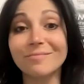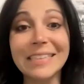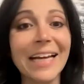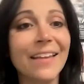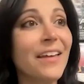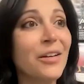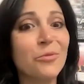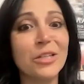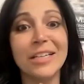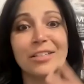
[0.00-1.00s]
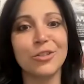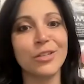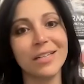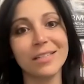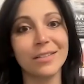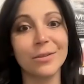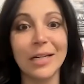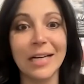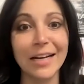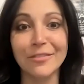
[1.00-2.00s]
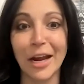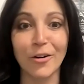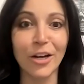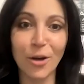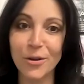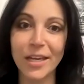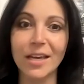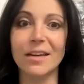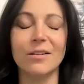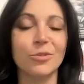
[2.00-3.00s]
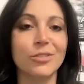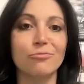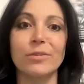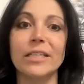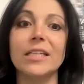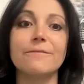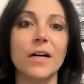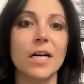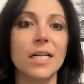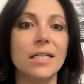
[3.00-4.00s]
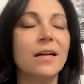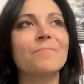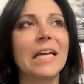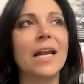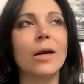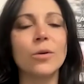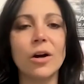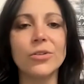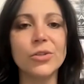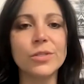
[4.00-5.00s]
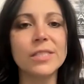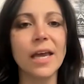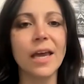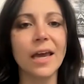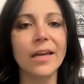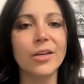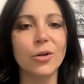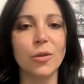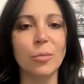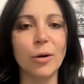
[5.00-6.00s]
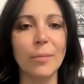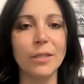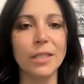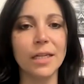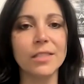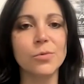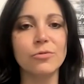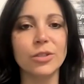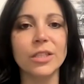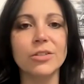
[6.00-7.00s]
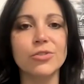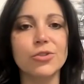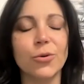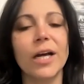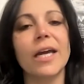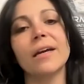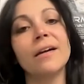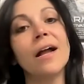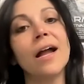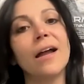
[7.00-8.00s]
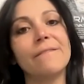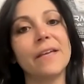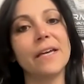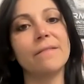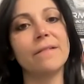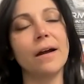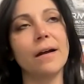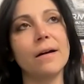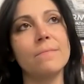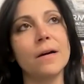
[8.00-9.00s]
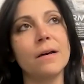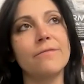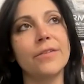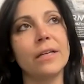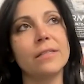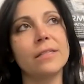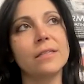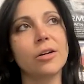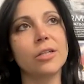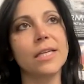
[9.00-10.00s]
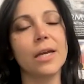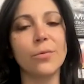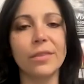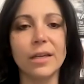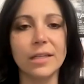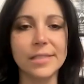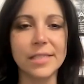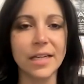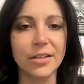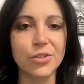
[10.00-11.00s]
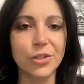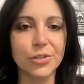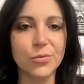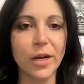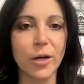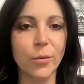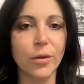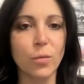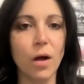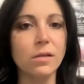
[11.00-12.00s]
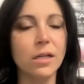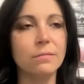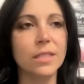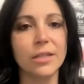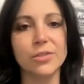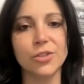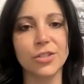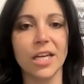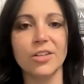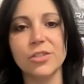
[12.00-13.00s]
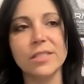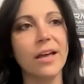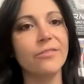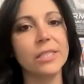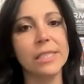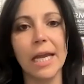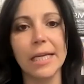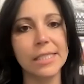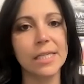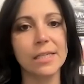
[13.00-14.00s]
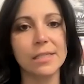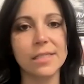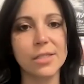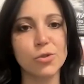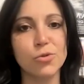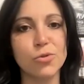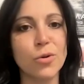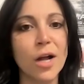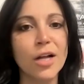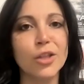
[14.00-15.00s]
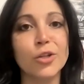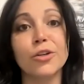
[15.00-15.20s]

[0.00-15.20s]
And then it turned into a night of karaoke, and it was really fun. And I would also say, the prep clinics we really enjoy. And then an event is our Day with EC Dancers, where we welcome dancers ages 7 to 18 to learn the